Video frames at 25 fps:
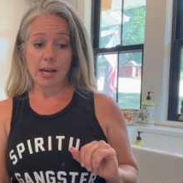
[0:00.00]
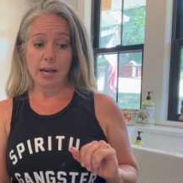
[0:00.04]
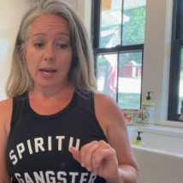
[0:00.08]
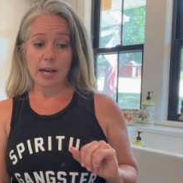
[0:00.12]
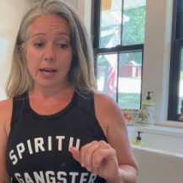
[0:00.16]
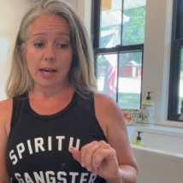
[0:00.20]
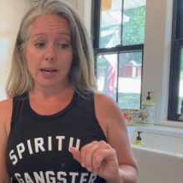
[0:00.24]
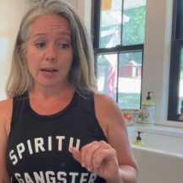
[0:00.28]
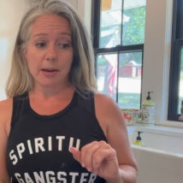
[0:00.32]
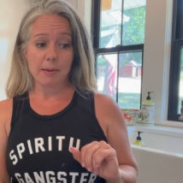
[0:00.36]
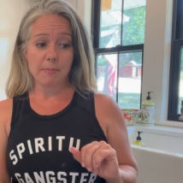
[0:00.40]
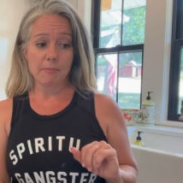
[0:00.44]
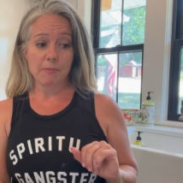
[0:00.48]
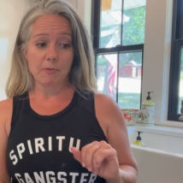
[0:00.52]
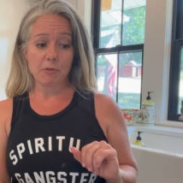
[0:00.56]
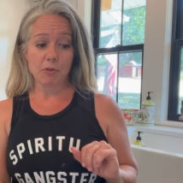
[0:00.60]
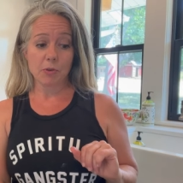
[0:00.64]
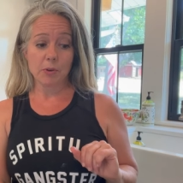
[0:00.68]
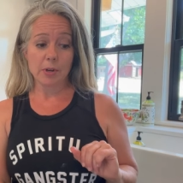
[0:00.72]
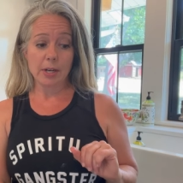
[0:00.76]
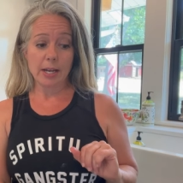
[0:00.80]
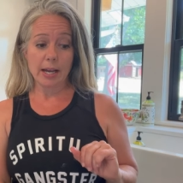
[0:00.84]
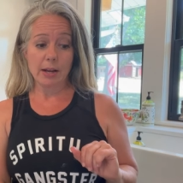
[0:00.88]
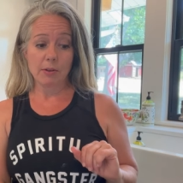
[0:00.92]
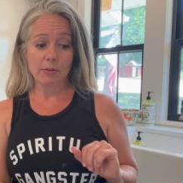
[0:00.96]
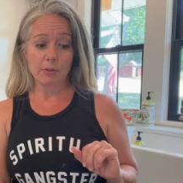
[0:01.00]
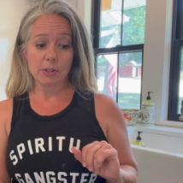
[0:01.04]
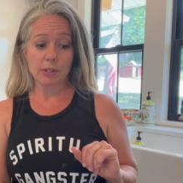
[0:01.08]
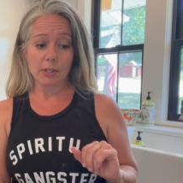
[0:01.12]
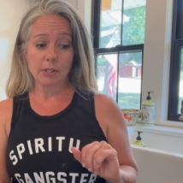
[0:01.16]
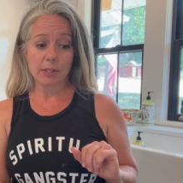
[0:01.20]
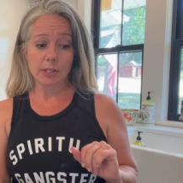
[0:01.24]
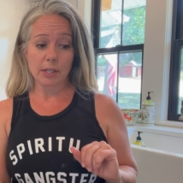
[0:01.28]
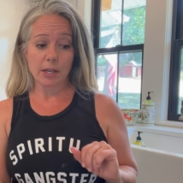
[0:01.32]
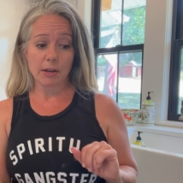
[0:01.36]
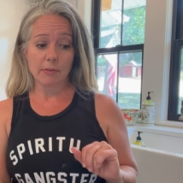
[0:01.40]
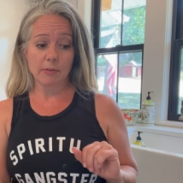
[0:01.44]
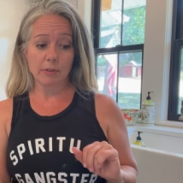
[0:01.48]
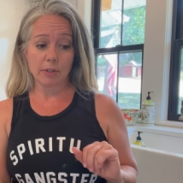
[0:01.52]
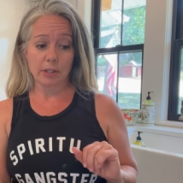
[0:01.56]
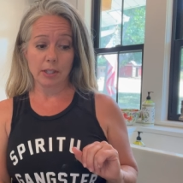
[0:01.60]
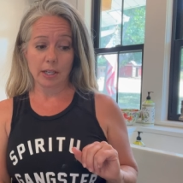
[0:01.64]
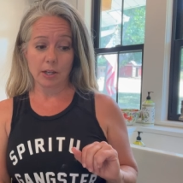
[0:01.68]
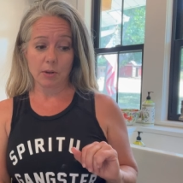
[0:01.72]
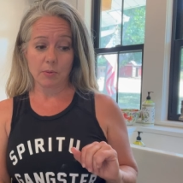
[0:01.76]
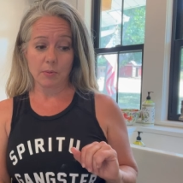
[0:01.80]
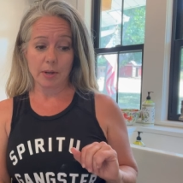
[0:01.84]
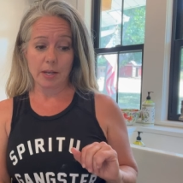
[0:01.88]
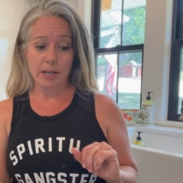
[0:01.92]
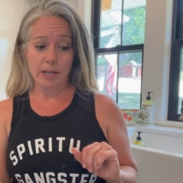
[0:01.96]
um, fluid ounces of
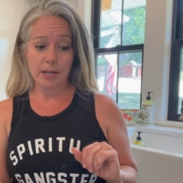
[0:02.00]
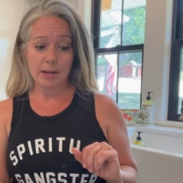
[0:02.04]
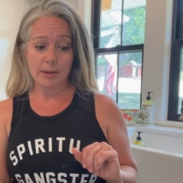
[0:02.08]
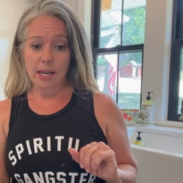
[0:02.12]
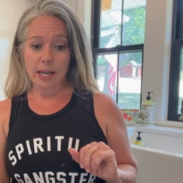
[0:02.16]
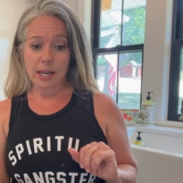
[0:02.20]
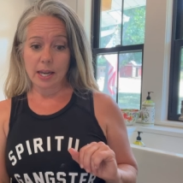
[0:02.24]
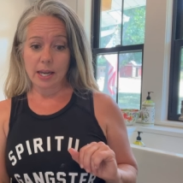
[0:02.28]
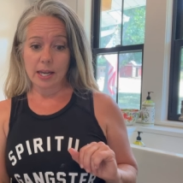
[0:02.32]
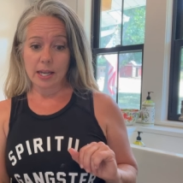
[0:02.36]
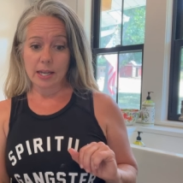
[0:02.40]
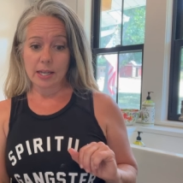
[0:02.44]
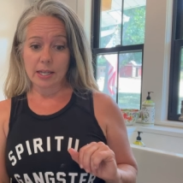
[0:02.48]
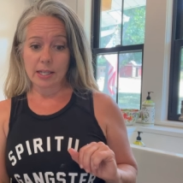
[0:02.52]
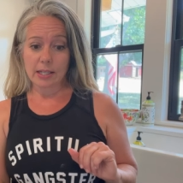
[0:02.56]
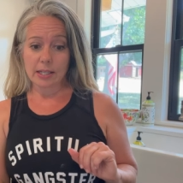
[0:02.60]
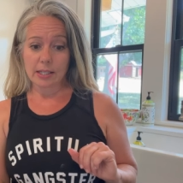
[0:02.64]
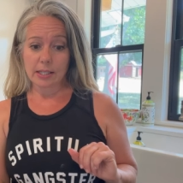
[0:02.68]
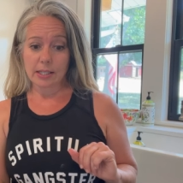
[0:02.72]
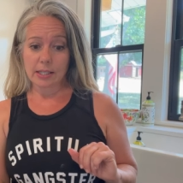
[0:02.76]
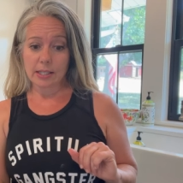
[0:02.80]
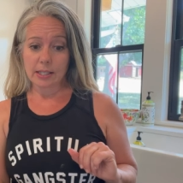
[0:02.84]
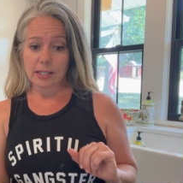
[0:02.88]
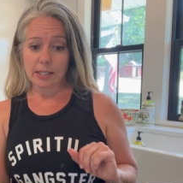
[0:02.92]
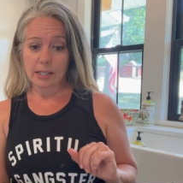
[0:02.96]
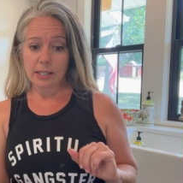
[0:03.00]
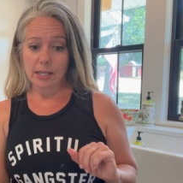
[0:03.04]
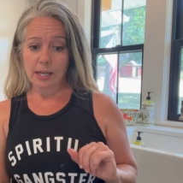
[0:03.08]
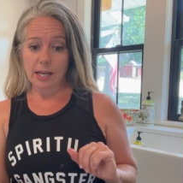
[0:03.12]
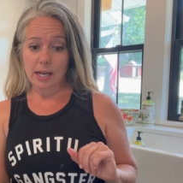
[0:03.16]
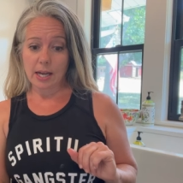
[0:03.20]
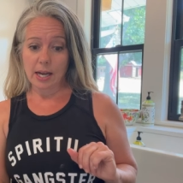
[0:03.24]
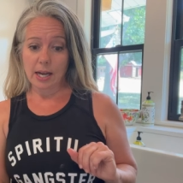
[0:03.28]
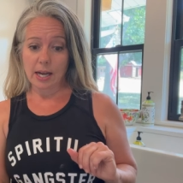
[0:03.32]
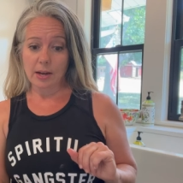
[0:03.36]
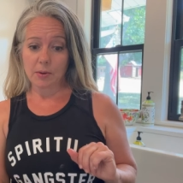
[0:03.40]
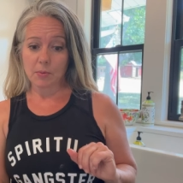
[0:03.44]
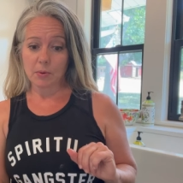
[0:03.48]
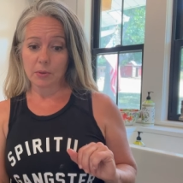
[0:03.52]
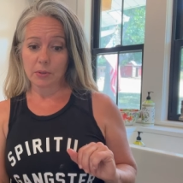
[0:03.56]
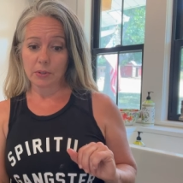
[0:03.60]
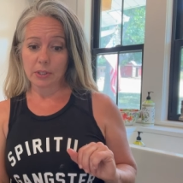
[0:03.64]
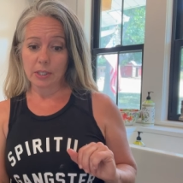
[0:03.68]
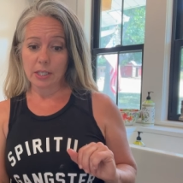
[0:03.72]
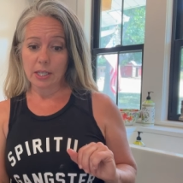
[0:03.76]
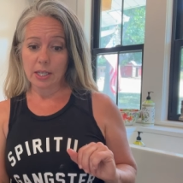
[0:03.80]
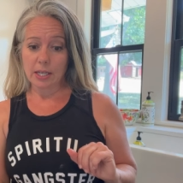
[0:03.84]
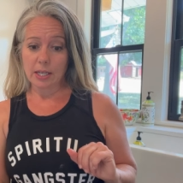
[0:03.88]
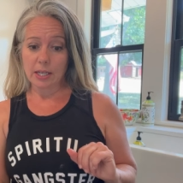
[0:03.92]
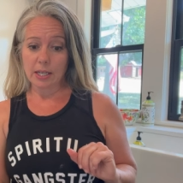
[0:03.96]
liquid and I will
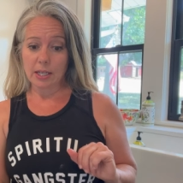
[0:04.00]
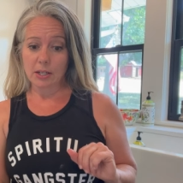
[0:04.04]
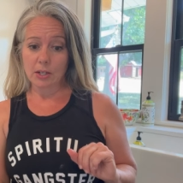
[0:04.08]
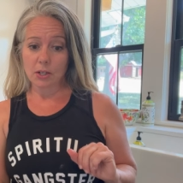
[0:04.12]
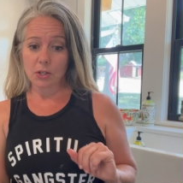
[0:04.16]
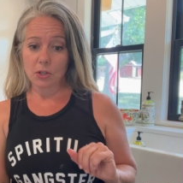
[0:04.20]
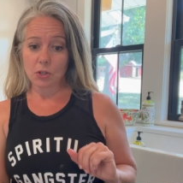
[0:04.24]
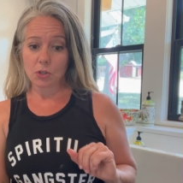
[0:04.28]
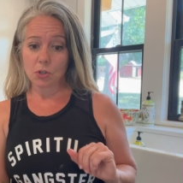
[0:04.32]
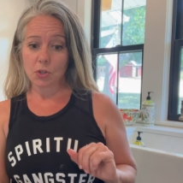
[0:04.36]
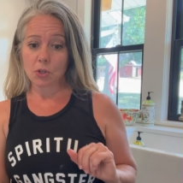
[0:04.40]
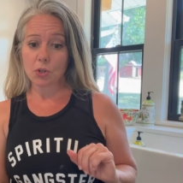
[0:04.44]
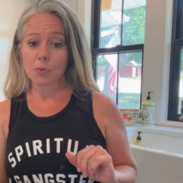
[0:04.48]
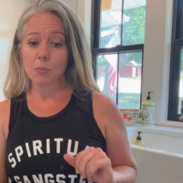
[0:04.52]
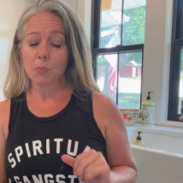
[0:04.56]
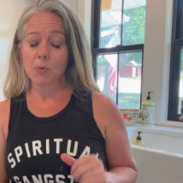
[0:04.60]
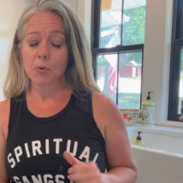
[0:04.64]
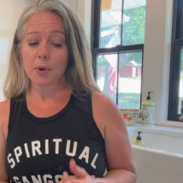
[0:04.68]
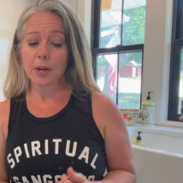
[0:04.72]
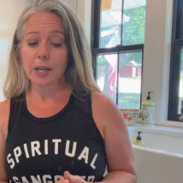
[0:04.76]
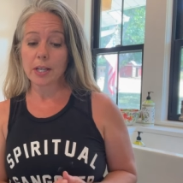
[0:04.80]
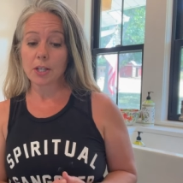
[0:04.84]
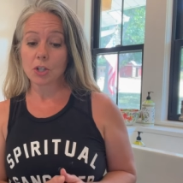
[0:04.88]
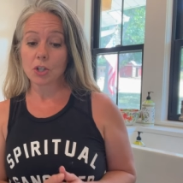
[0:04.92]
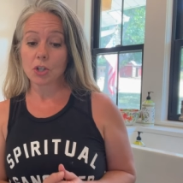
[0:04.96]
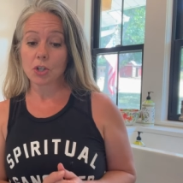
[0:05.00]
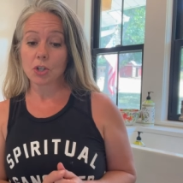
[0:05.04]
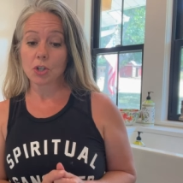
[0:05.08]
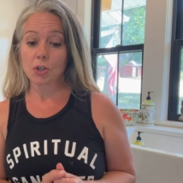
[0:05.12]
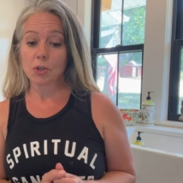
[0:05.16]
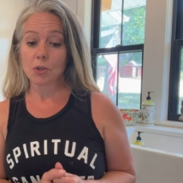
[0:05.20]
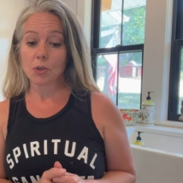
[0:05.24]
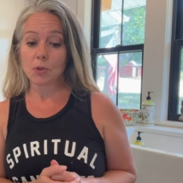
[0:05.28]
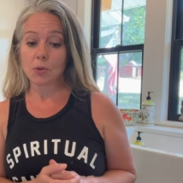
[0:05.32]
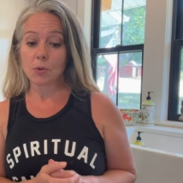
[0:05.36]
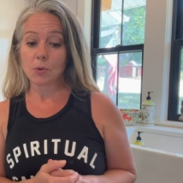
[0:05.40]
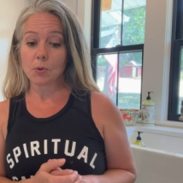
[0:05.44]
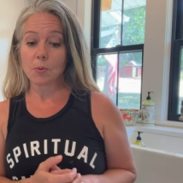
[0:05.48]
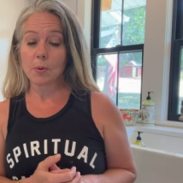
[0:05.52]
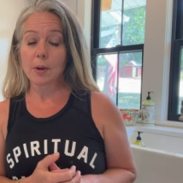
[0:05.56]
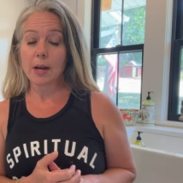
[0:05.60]
need 2.2